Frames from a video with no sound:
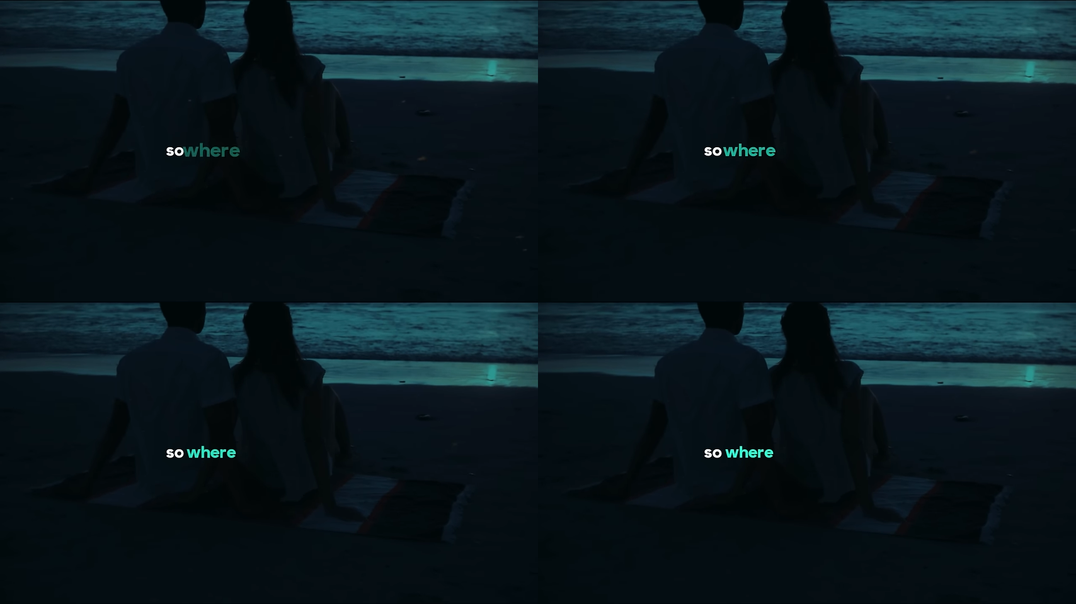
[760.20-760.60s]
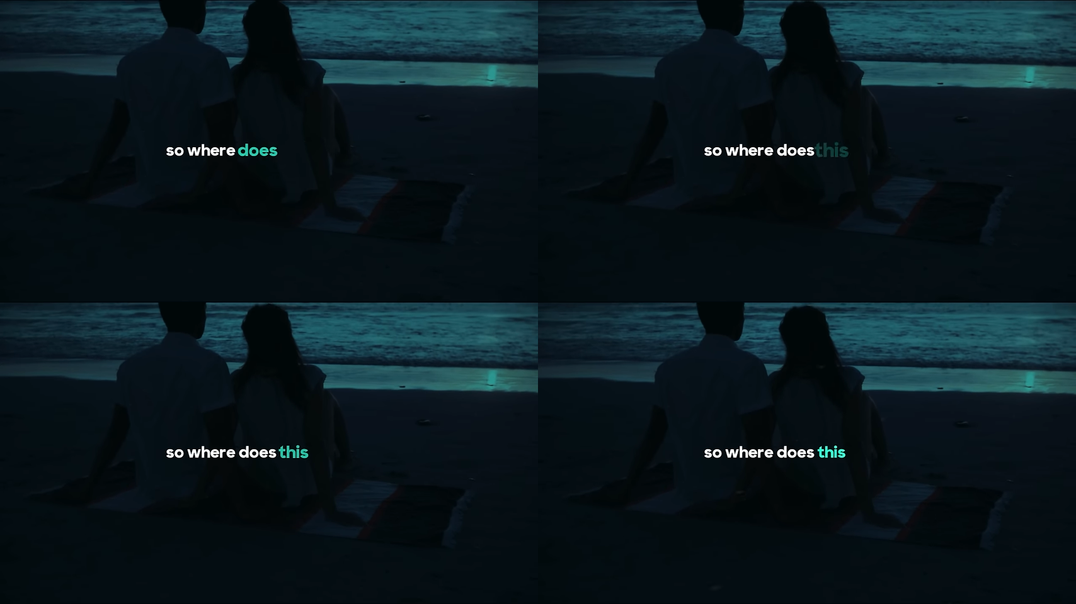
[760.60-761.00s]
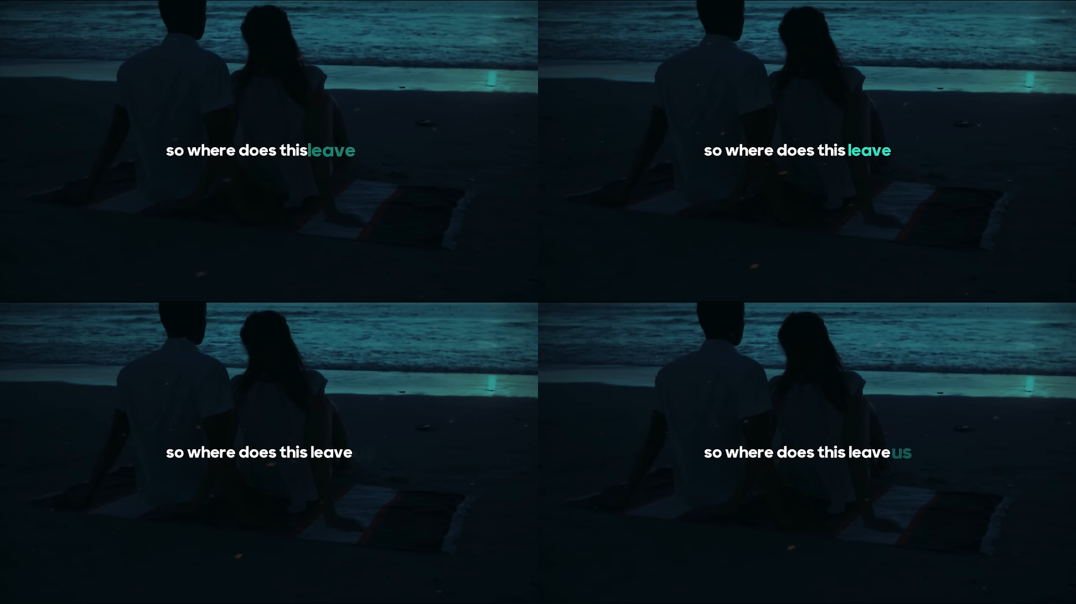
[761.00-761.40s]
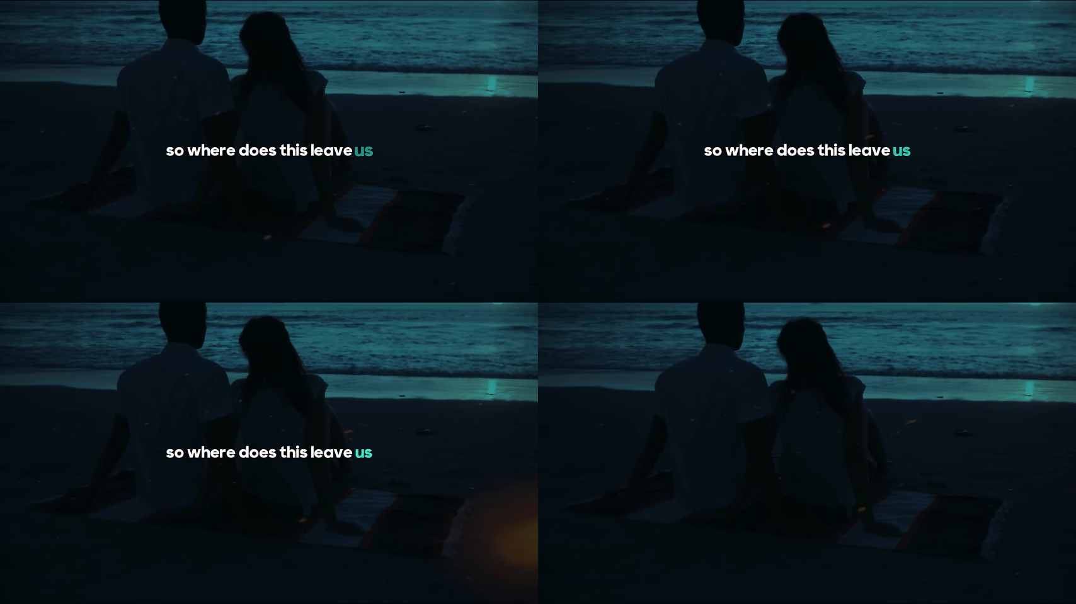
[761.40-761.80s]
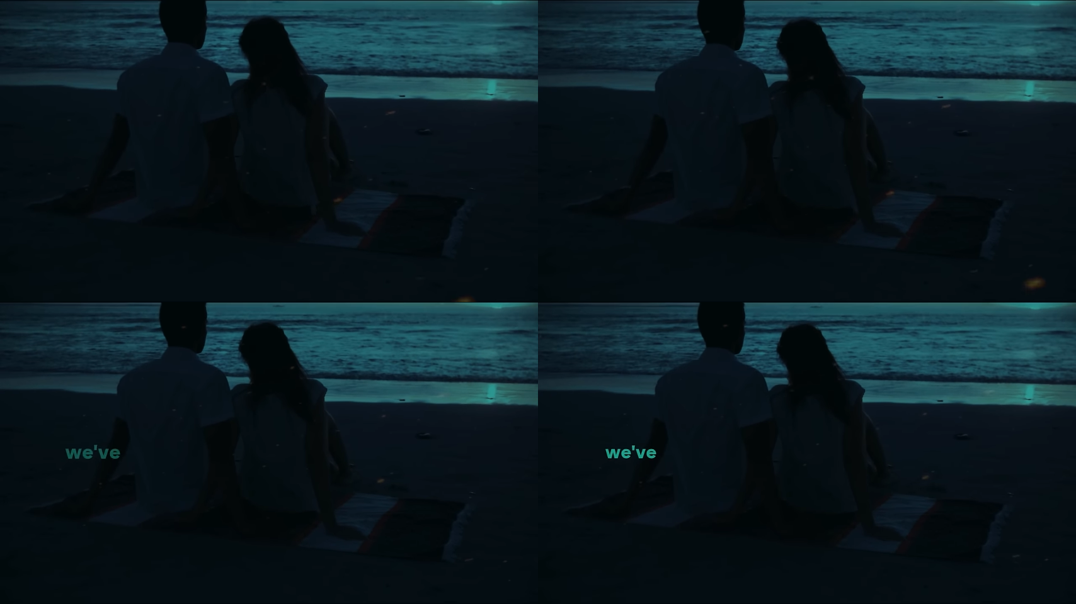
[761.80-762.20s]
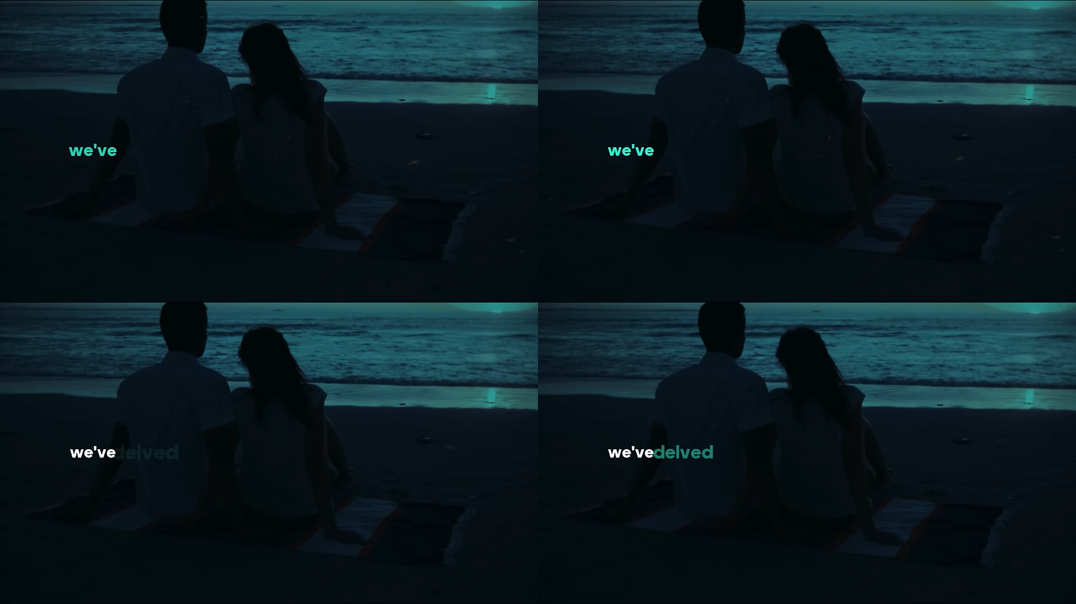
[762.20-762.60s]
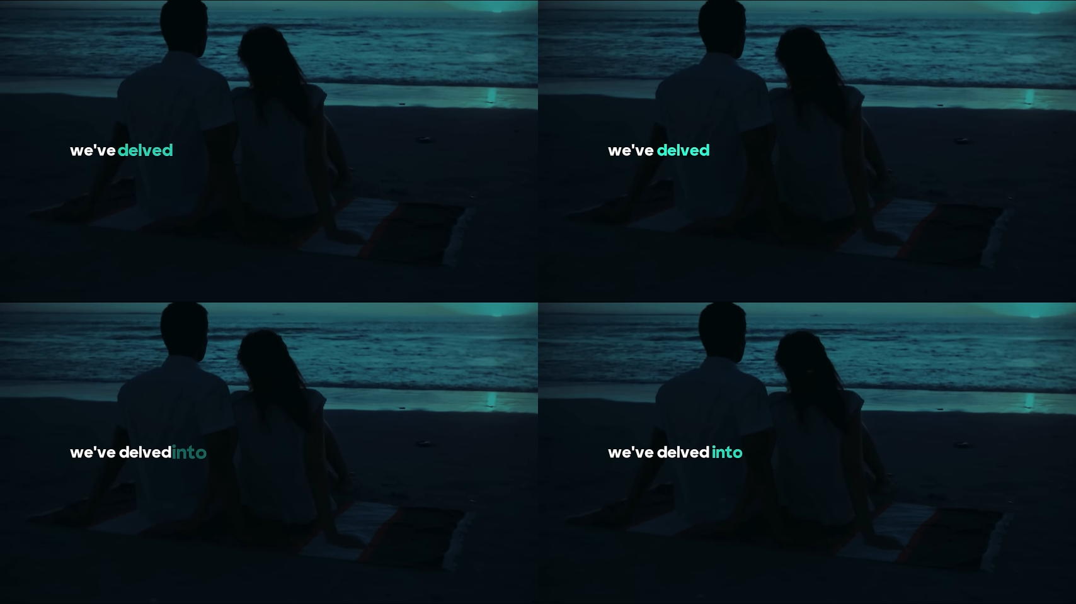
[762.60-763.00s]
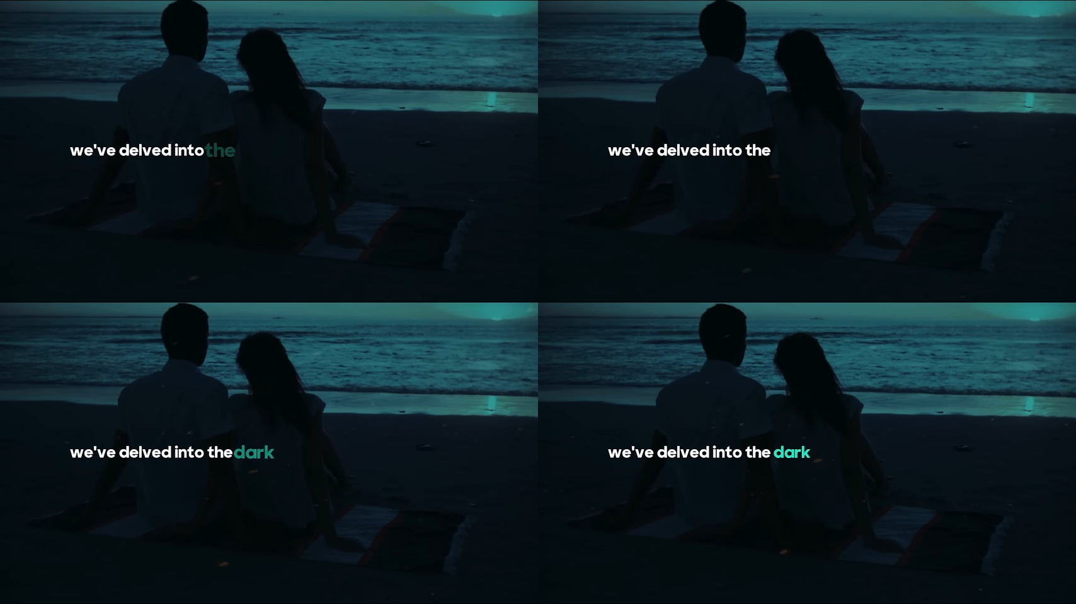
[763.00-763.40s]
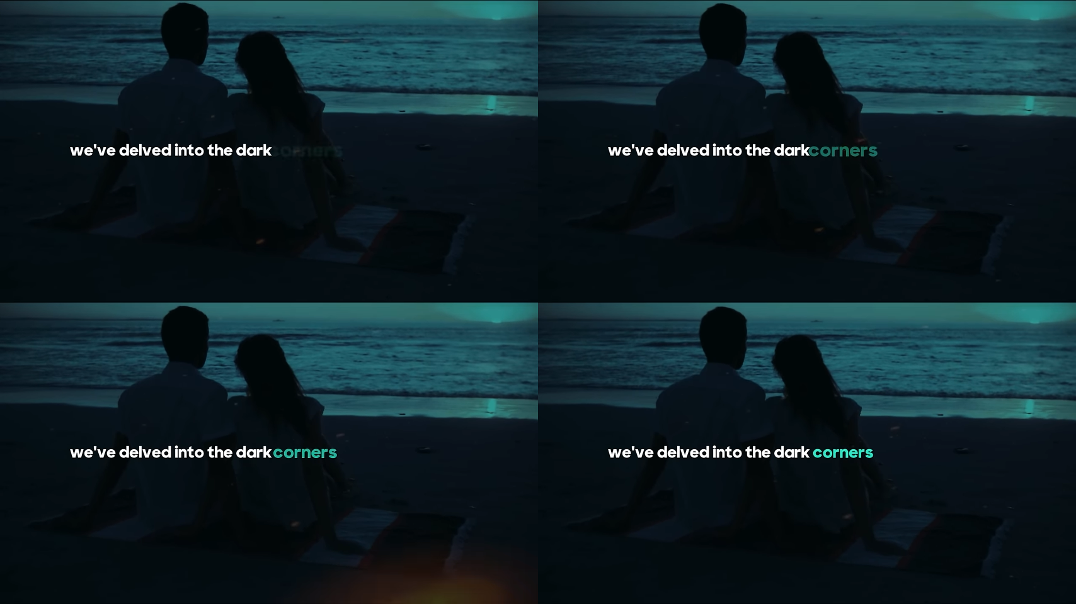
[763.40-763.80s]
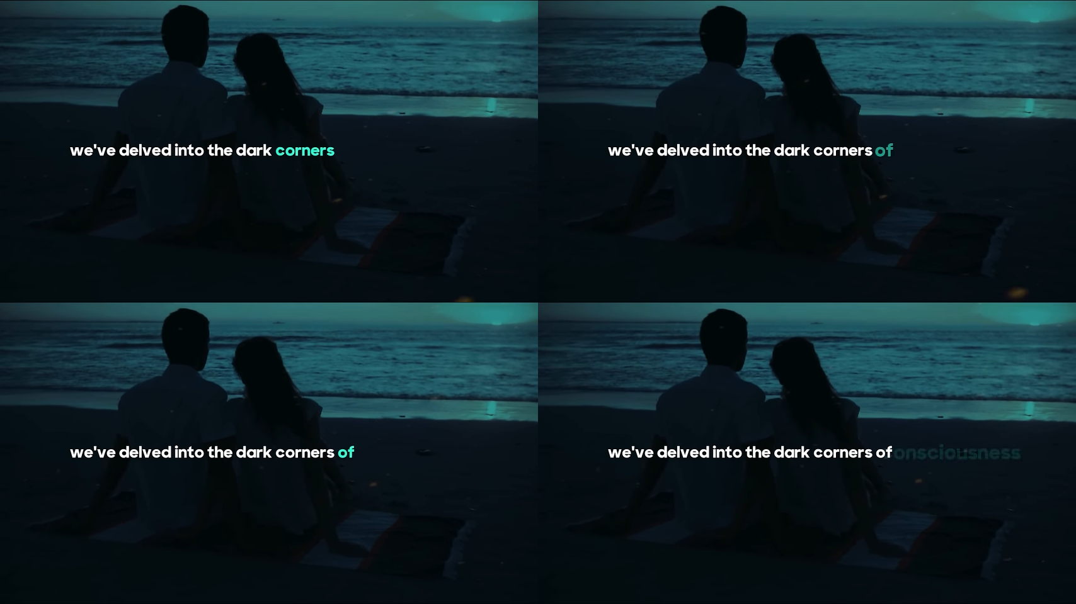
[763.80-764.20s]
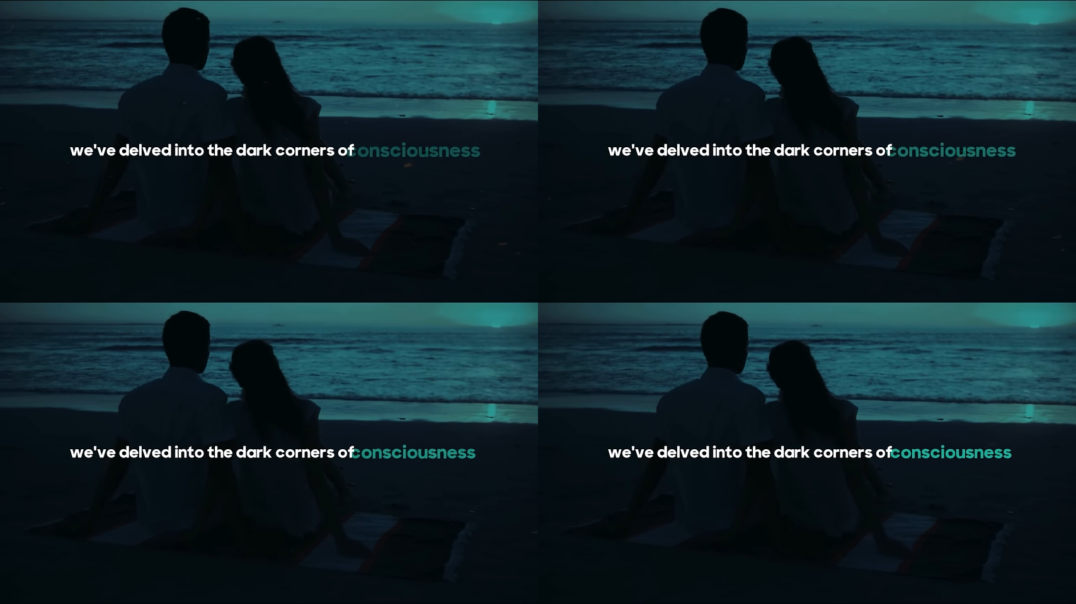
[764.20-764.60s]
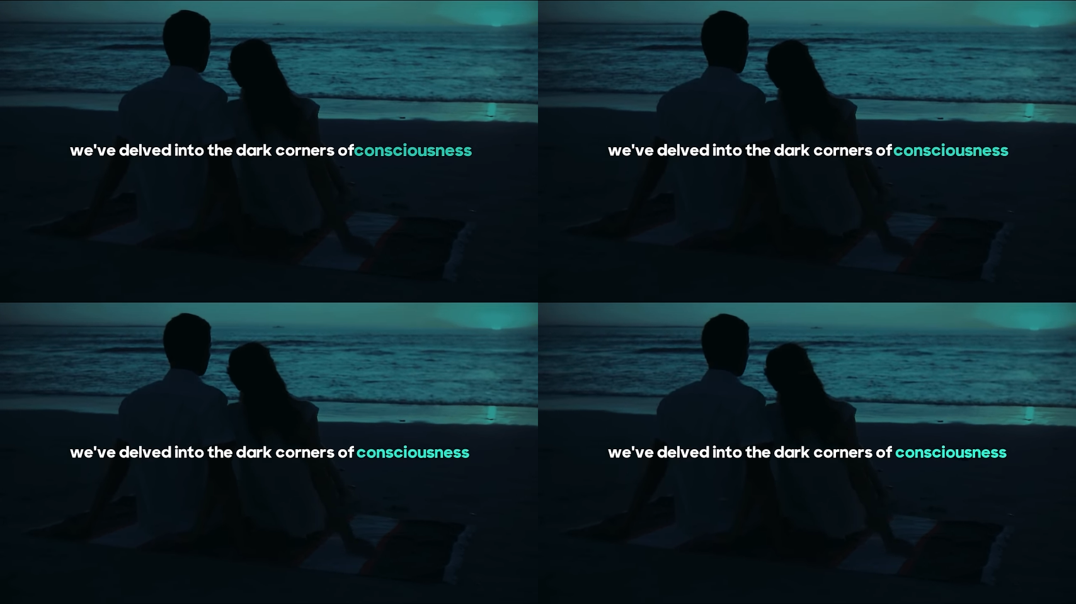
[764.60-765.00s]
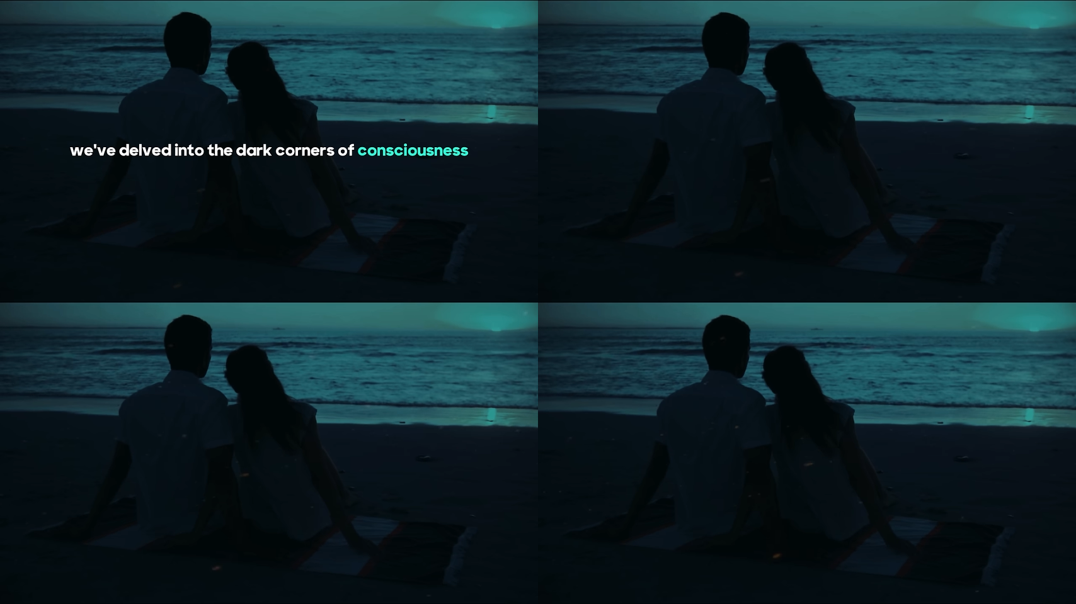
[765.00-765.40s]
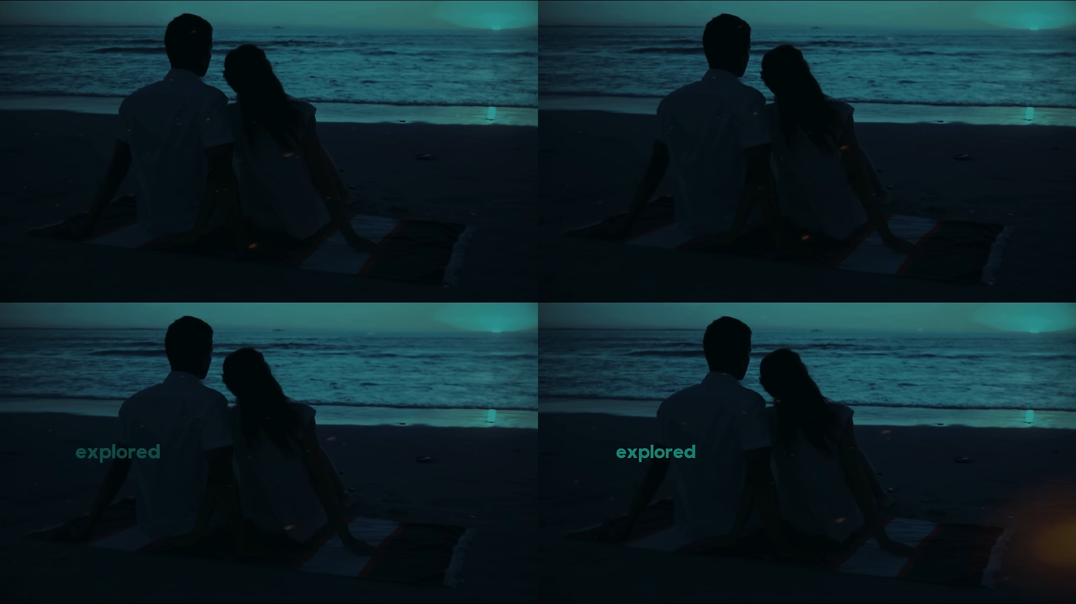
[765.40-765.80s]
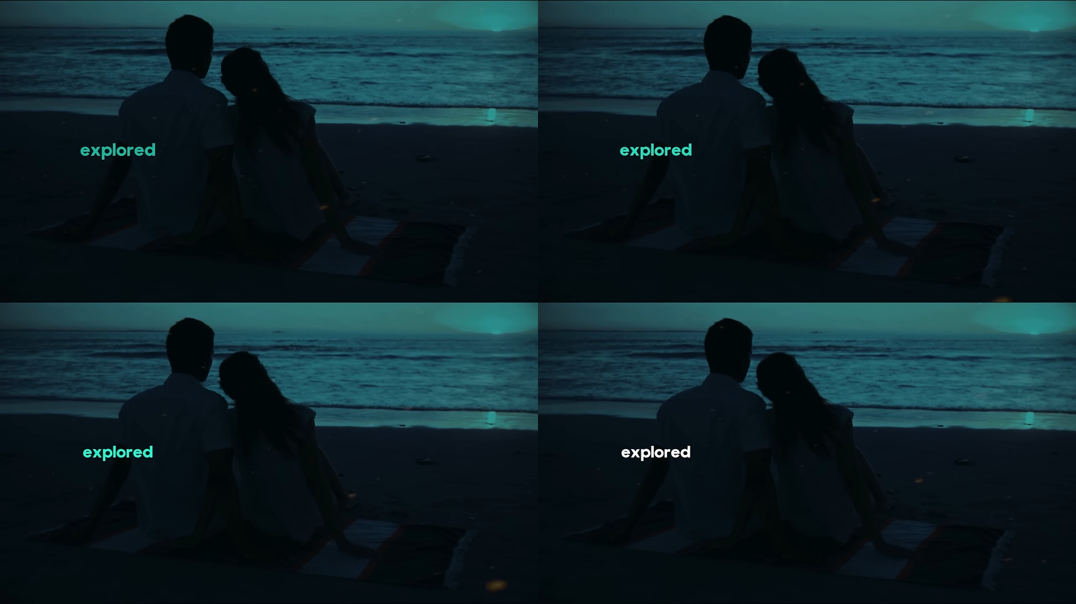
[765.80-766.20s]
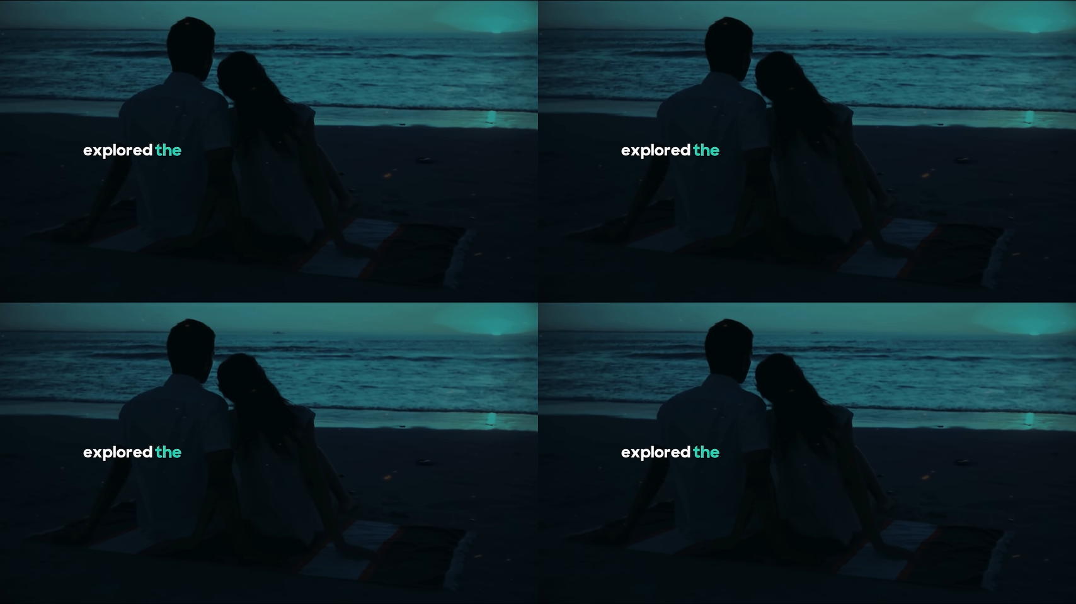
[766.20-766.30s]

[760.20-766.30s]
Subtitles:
[unreadable: no face in view]